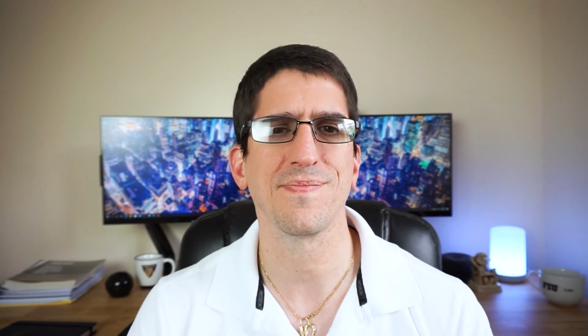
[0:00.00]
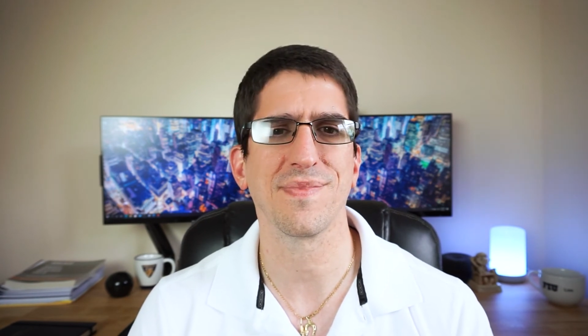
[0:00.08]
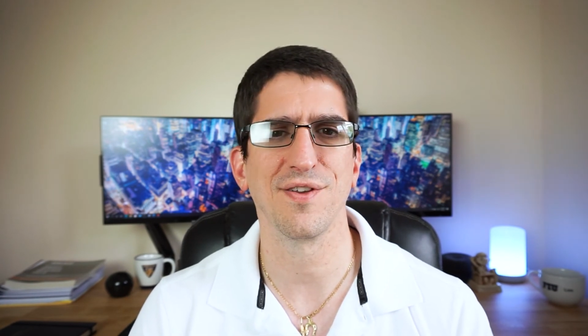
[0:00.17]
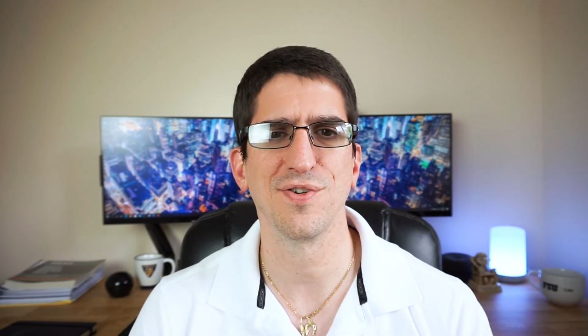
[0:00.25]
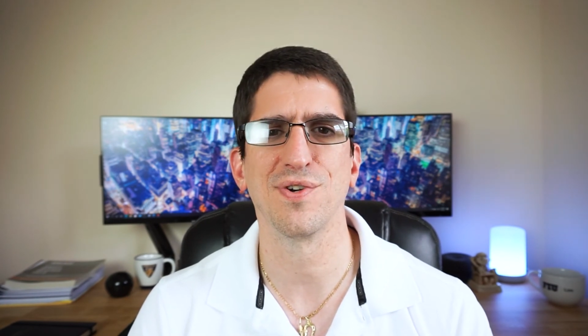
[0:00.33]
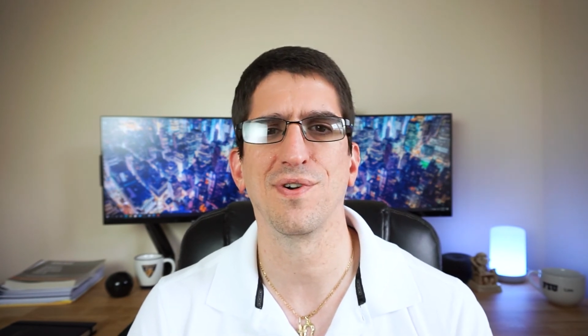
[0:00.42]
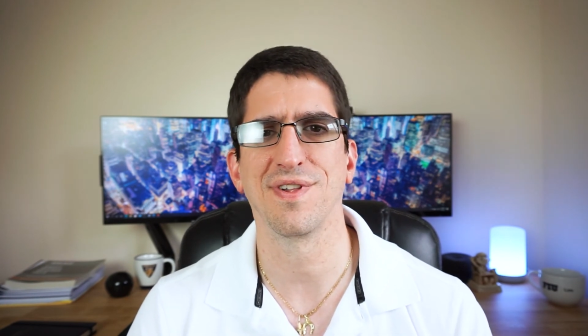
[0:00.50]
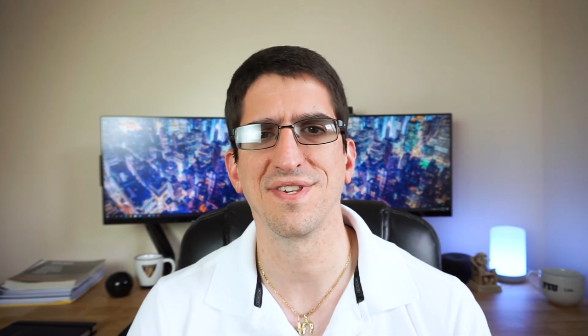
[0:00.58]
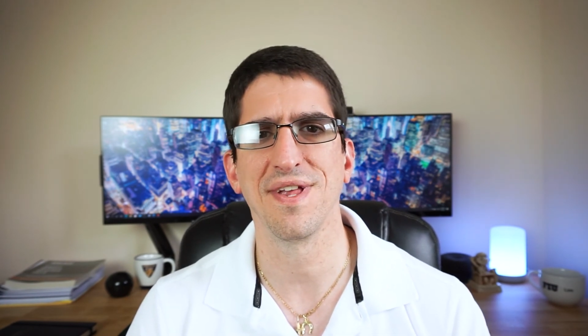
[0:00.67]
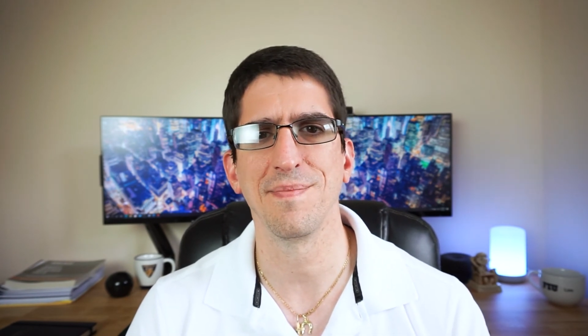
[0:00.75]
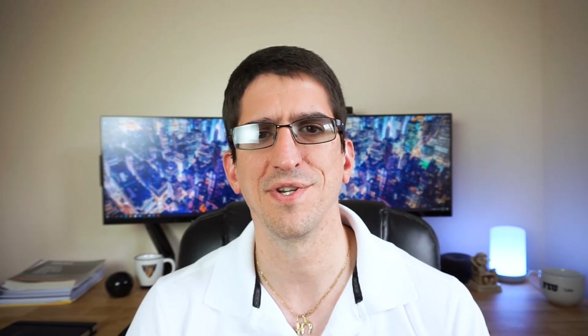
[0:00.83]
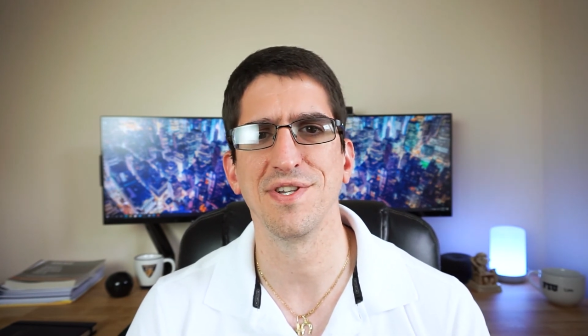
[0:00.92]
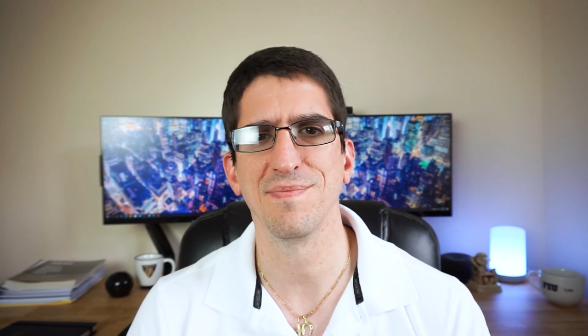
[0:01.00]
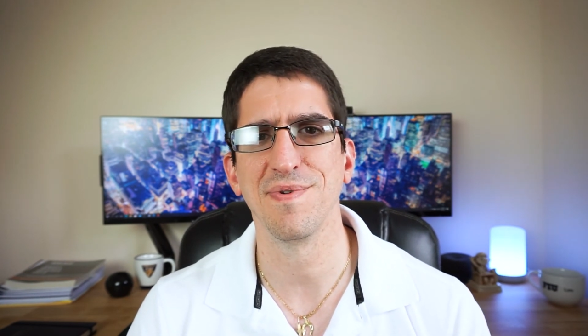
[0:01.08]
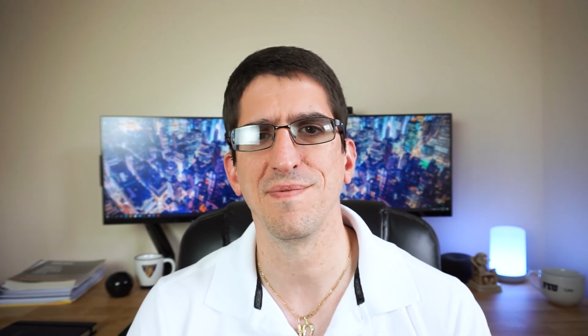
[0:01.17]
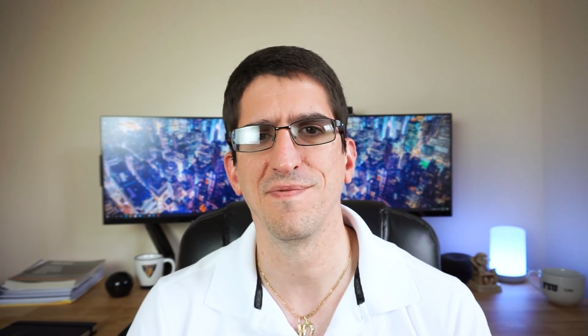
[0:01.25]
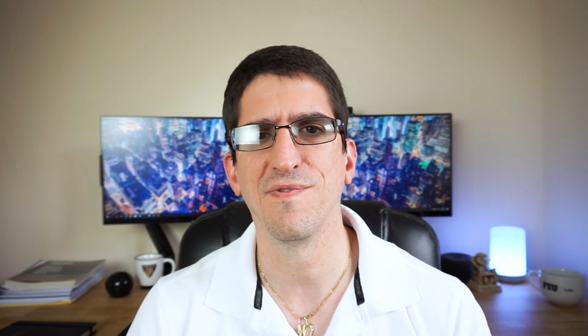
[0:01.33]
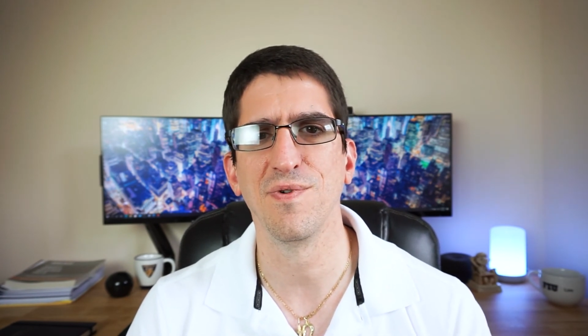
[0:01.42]
There's certain exceptions,
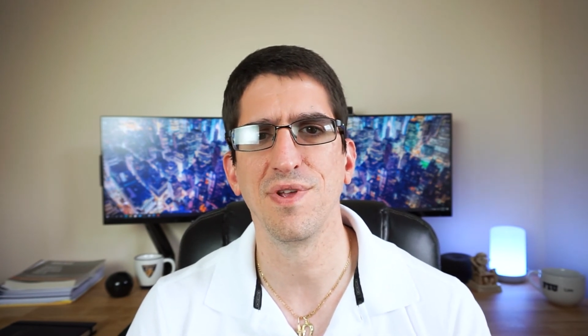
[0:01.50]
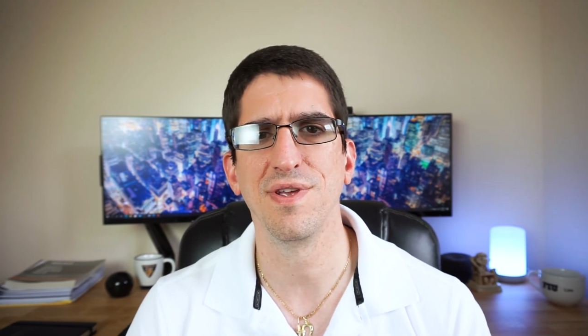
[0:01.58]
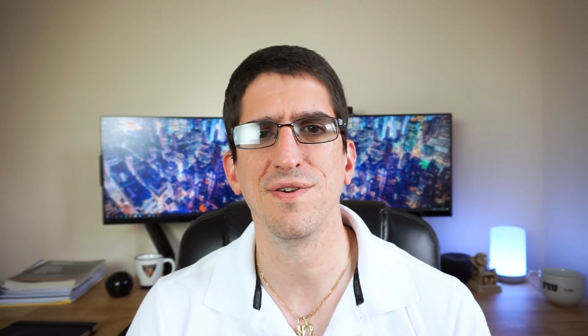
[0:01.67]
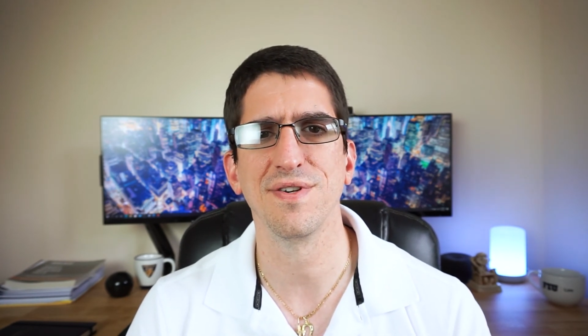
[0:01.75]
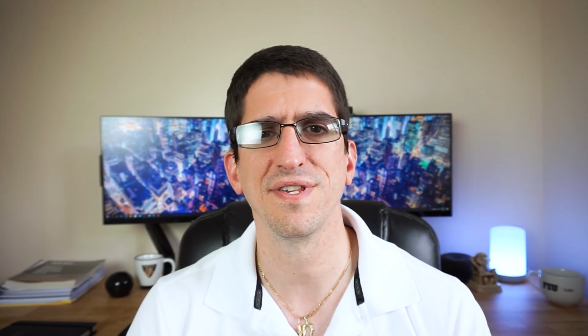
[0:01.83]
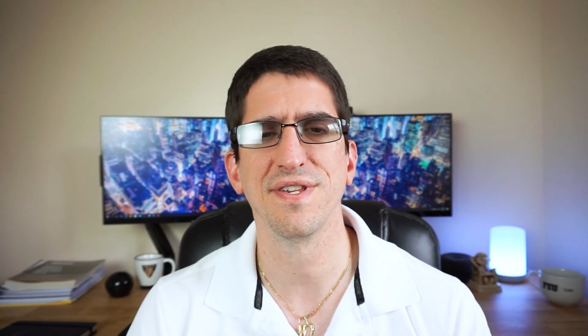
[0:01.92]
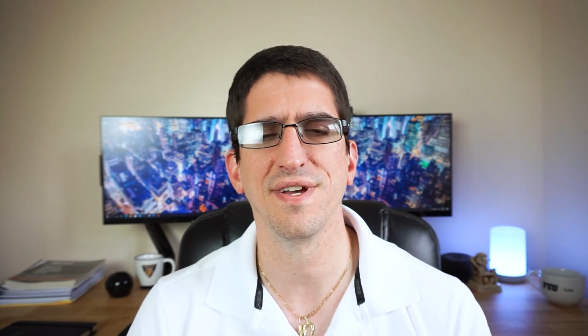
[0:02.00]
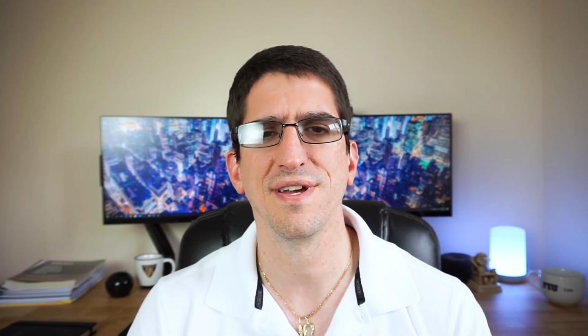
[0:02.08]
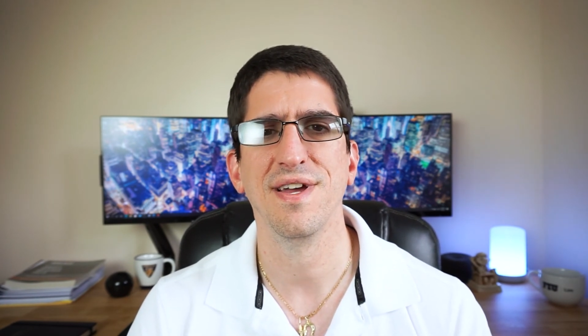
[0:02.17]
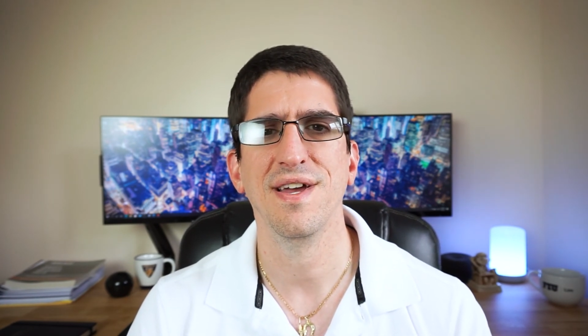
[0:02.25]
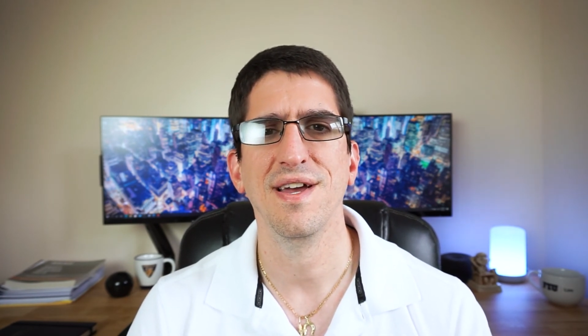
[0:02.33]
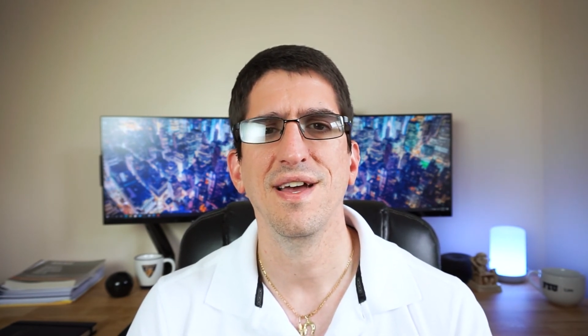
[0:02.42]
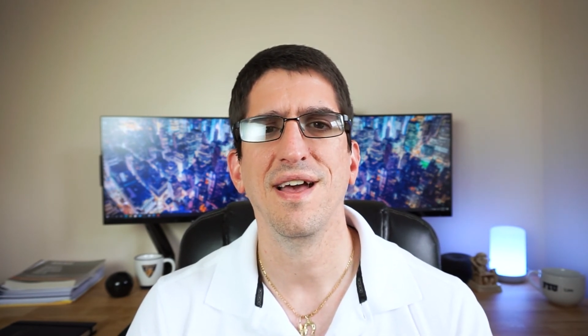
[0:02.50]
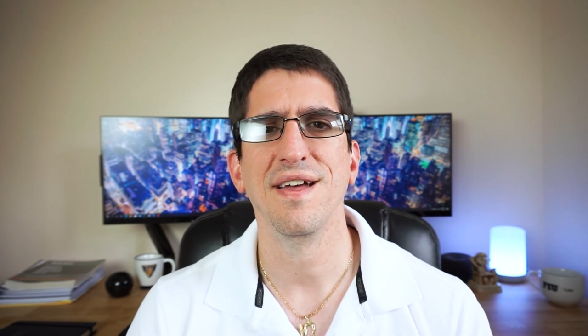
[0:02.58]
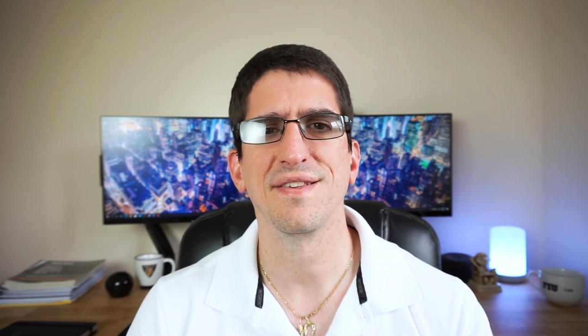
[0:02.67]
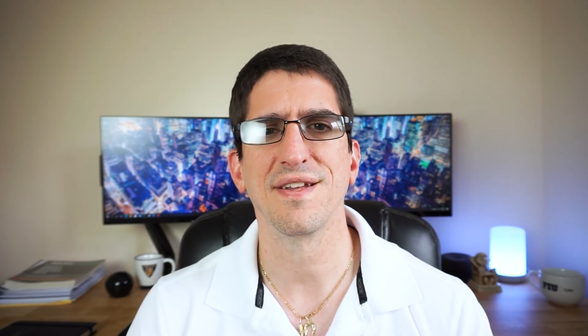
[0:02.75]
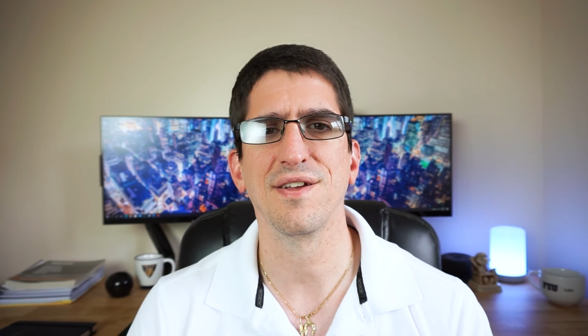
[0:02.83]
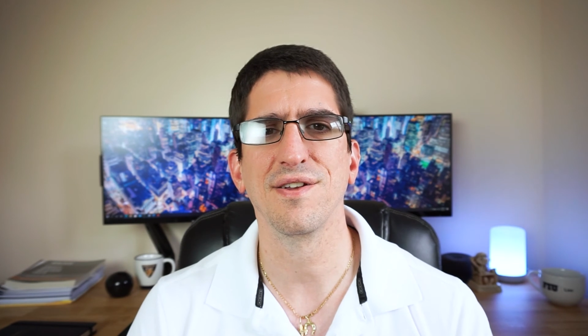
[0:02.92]
but 4 years
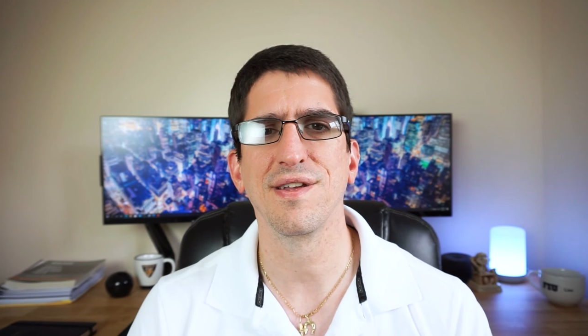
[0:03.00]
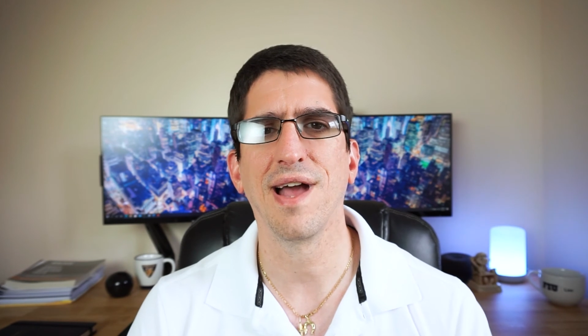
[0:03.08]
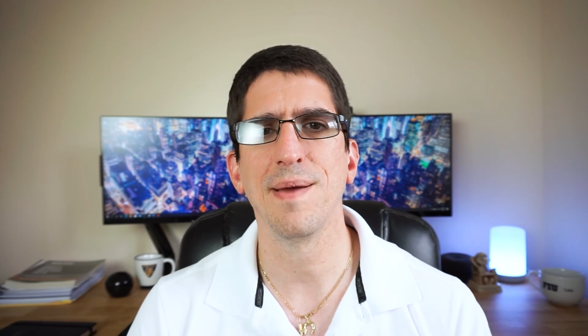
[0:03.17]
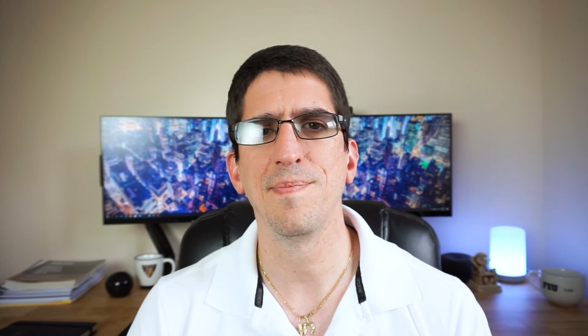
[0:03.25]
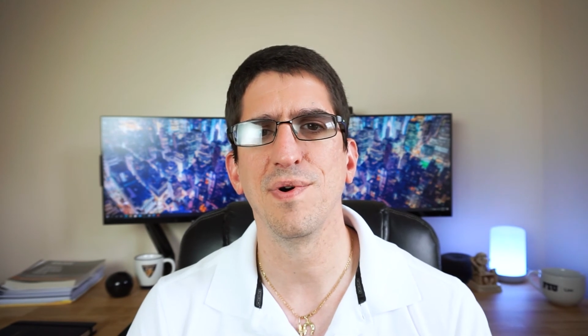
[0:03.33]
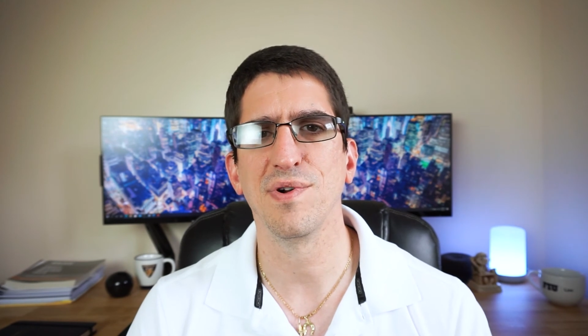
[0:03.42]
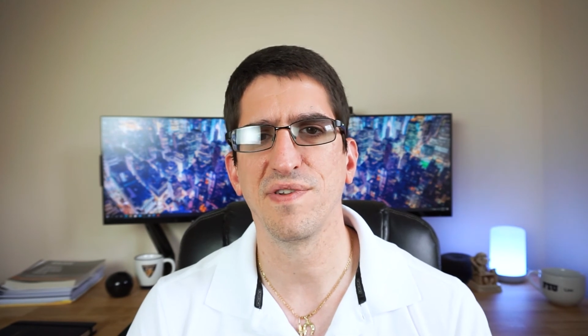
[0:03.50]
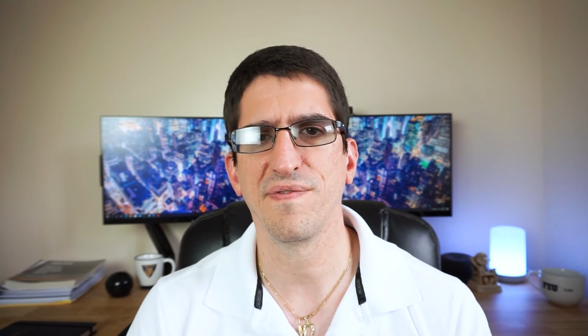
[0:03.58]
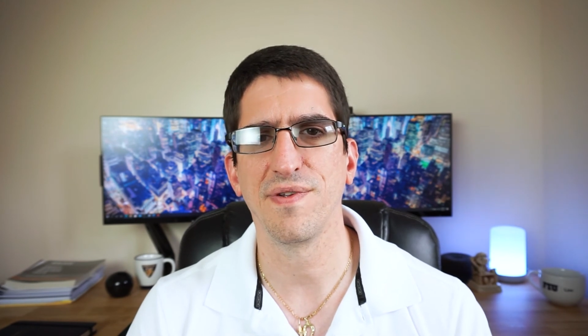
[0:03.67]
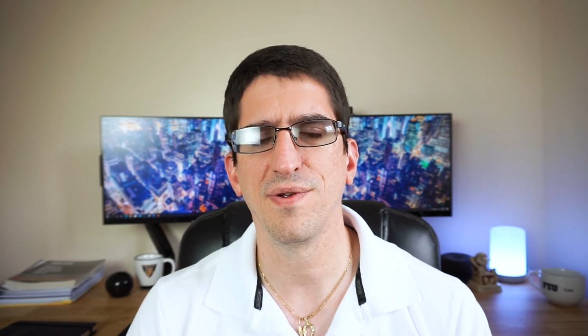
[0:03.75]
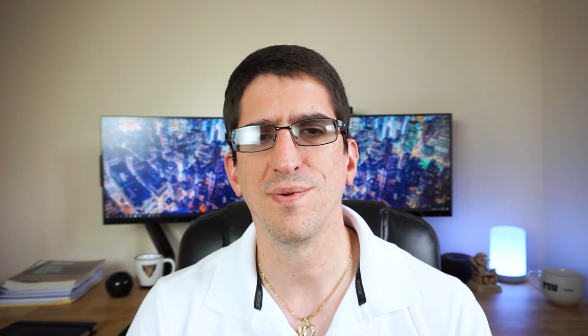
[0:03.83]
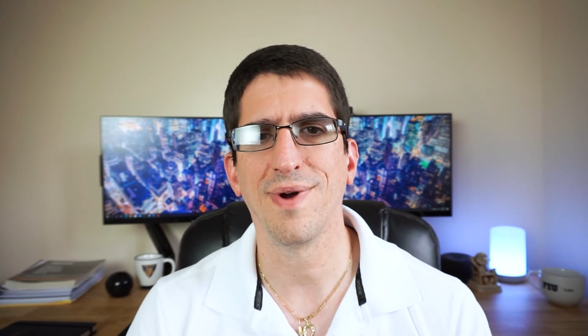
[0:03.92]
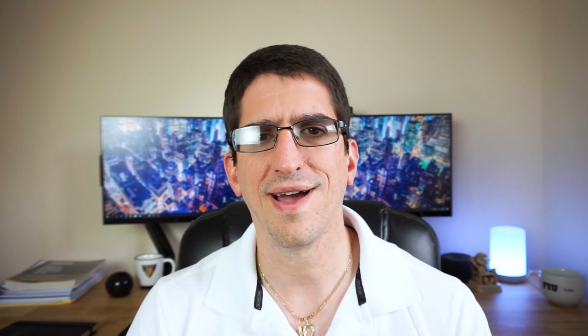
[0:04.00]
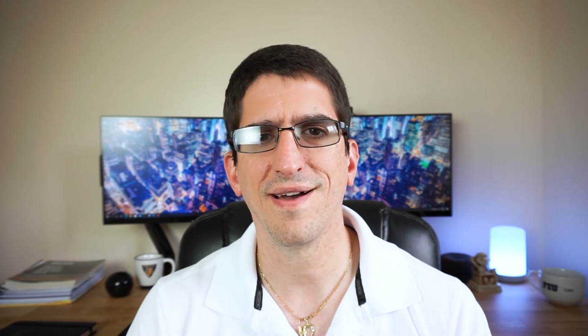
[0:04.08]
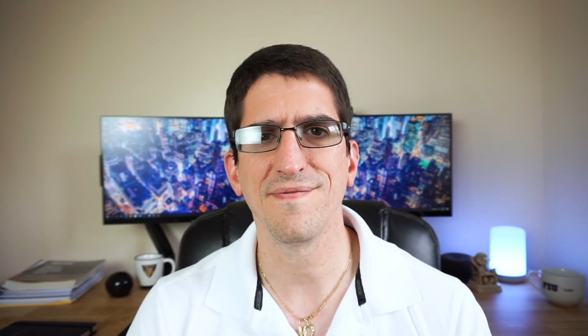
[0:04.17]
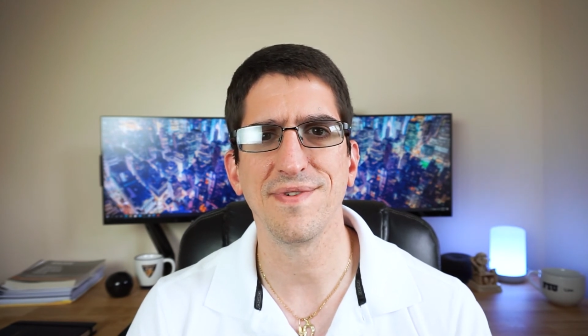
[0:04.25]
is a good guidepost for you to have.